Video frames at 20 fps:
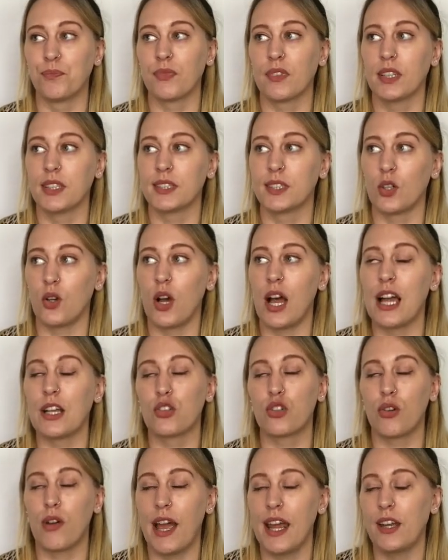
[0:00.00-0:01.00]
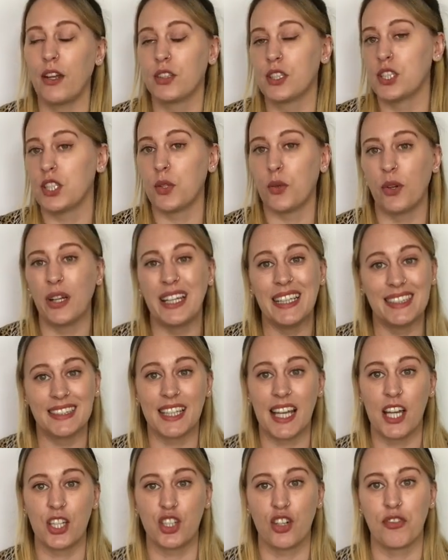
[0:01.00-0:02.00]
So I try not to do in
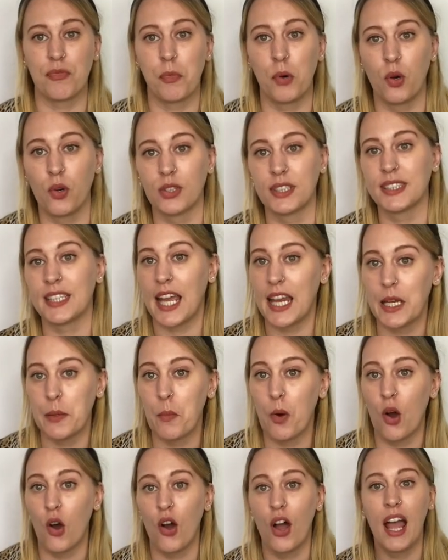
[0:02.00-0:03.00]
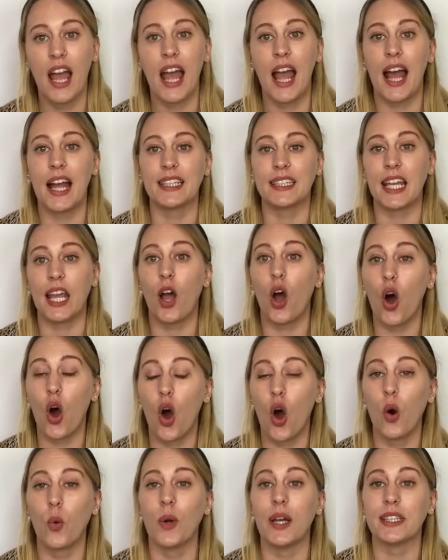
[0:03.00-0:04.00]
search of posts anymore, and I
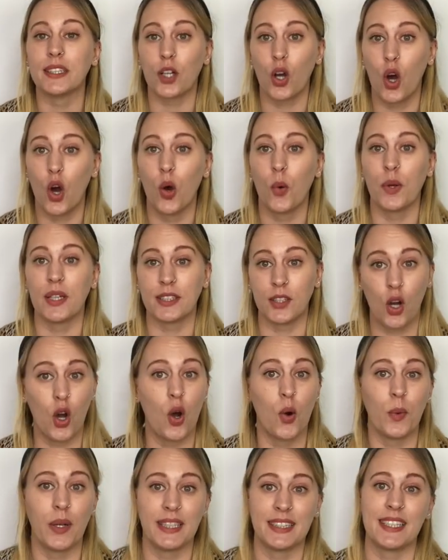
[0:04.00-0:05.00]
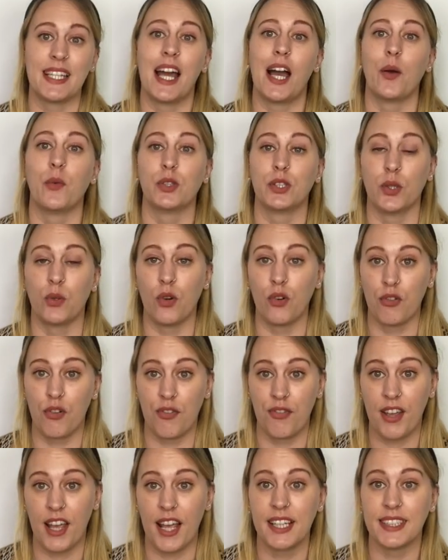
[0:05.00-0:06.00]
always now do a
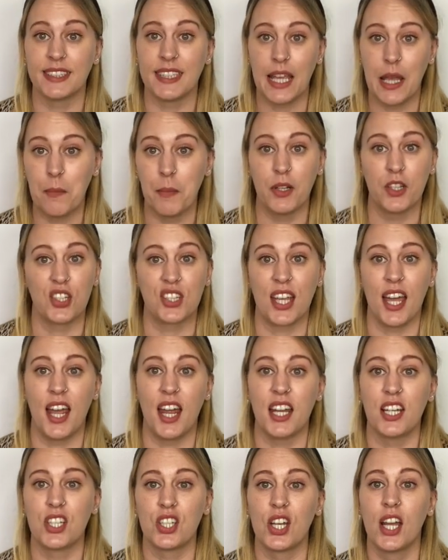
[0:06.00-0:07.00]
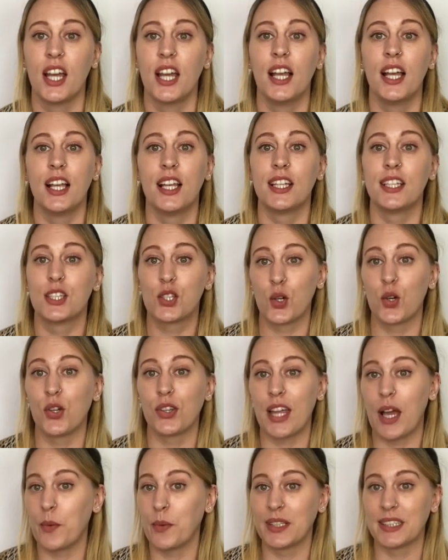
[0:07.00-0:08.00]
reverse image search. So
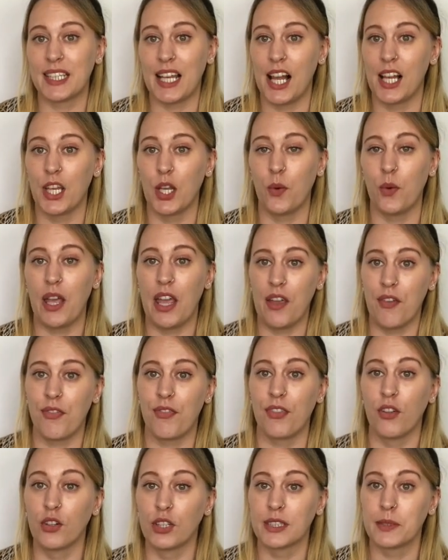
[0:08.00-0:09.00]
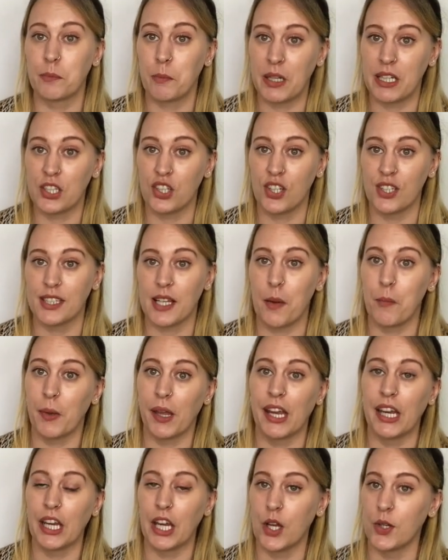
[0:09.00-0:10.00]
that will tell you if those pictures are
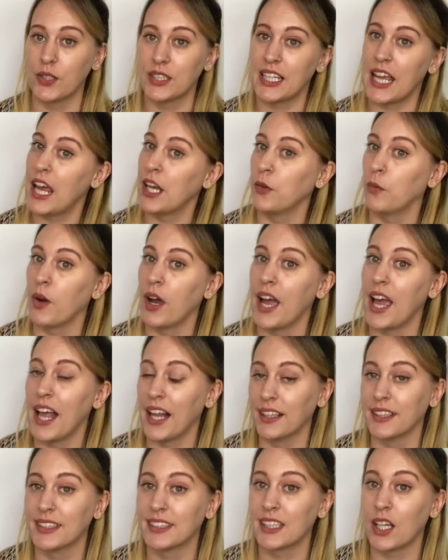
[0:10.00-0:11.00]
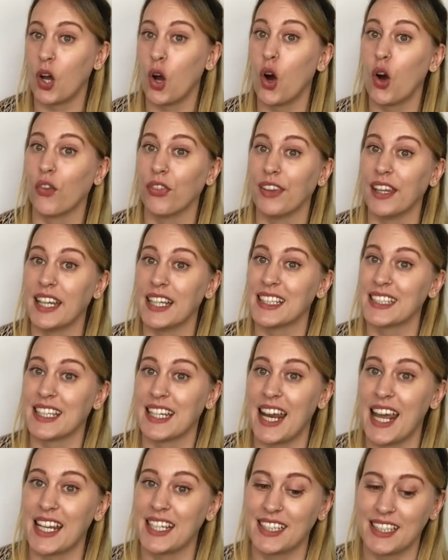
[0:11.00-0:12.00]
being used anywhere else on the
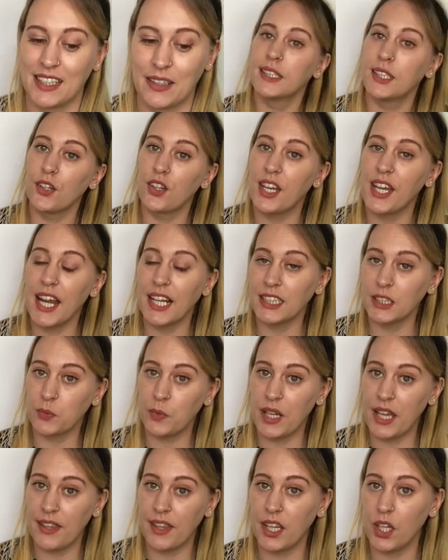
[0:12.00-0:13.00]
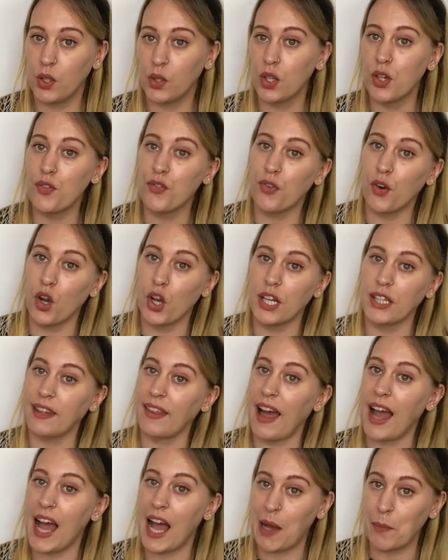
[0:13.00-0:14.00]
internet. So the next way that you can avoid
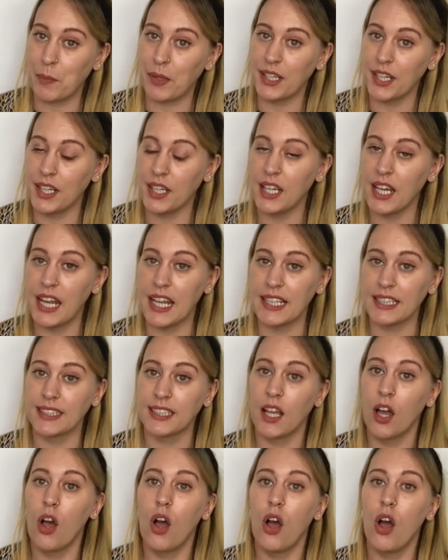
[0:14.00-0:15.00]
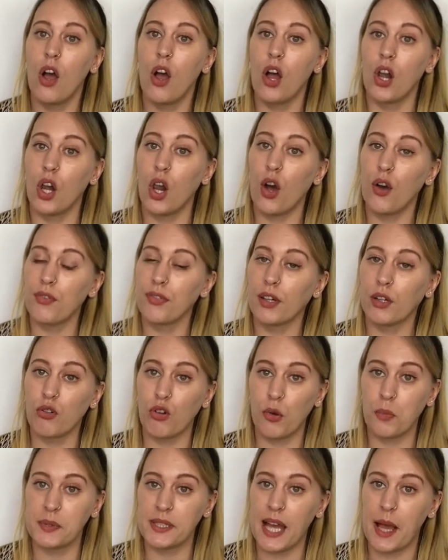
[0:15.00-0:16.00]
that happening is, a lot of the
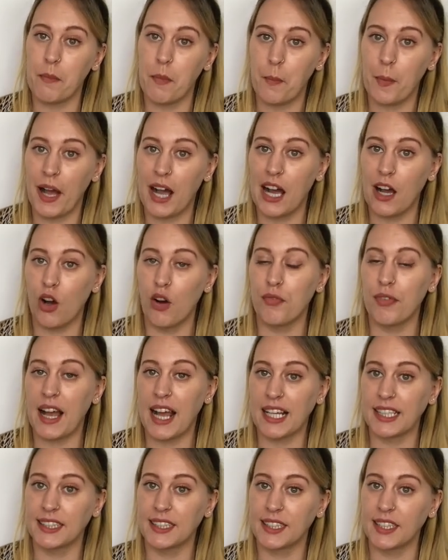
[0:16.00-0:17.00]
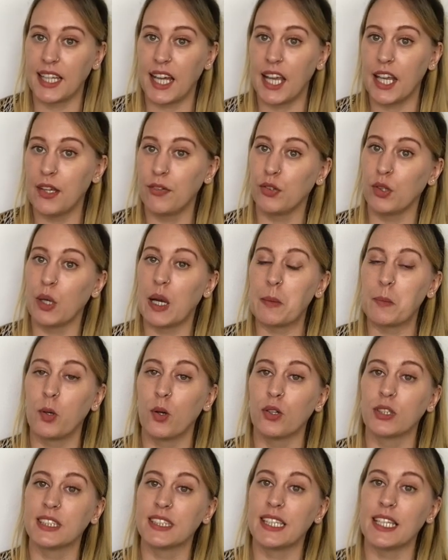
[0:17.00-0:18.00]
groups that I'm a part of ask that if you are
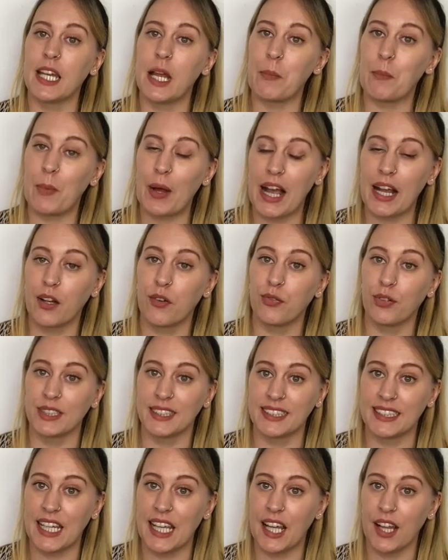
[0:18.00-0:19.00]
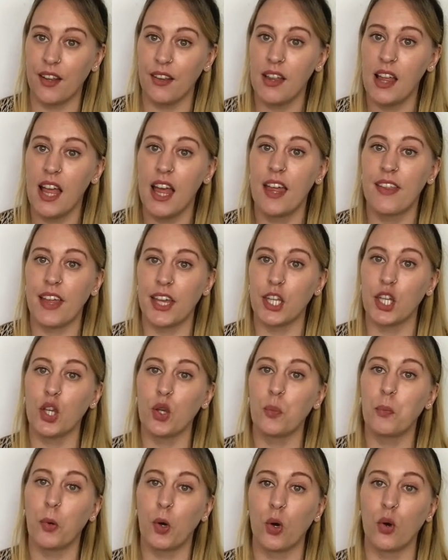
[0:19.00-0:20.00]
posting a bag for sale, that
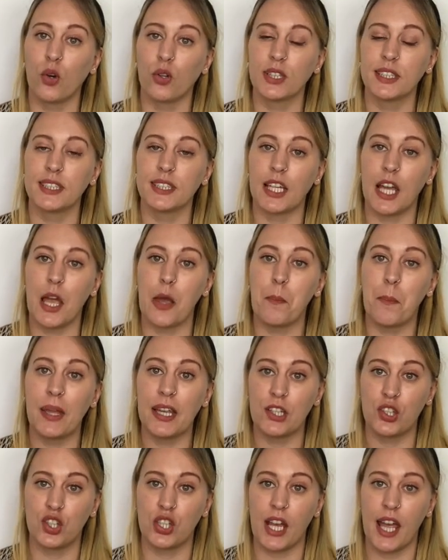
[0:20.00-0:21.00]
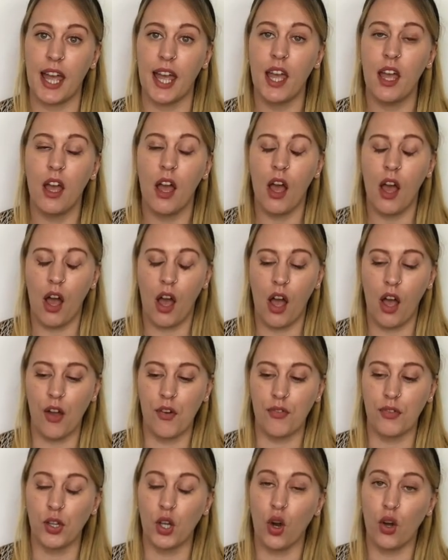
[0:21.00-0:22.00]
you post a picture
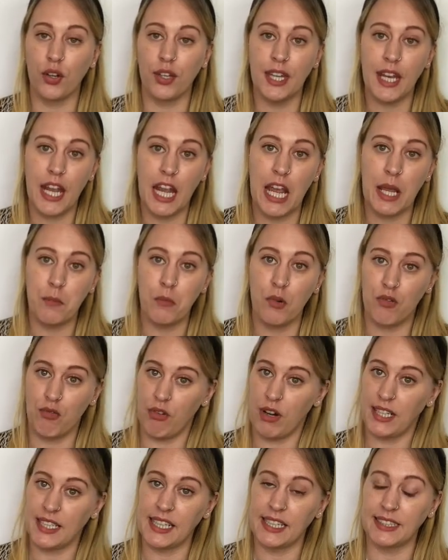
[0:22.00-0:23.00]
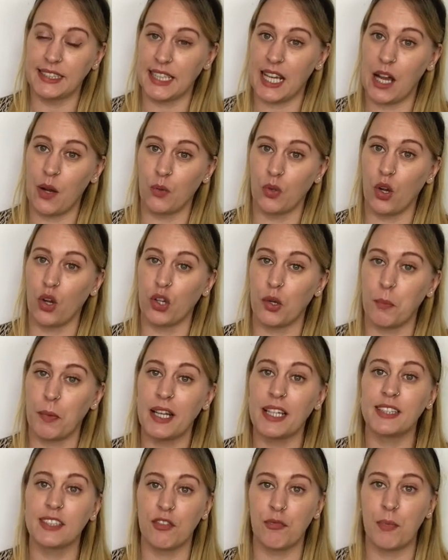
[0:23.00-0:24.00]
of your name written down on a
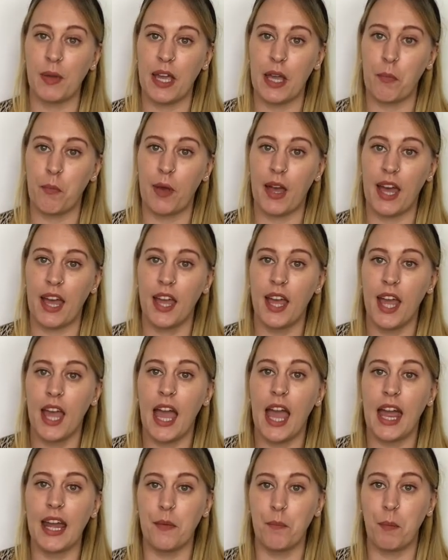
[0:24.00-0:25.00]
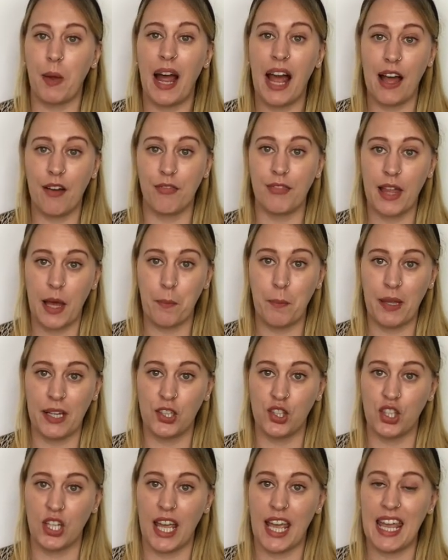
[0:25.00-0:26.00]
piece of paper, and have that
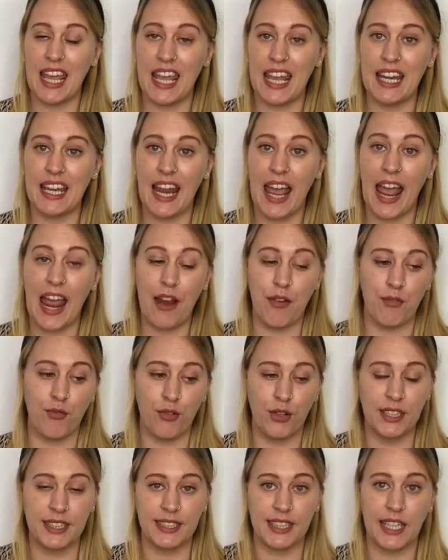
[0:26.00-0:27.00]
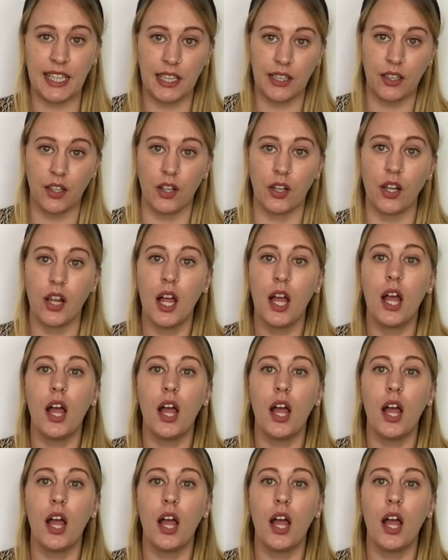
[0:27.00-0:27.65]
picture in every single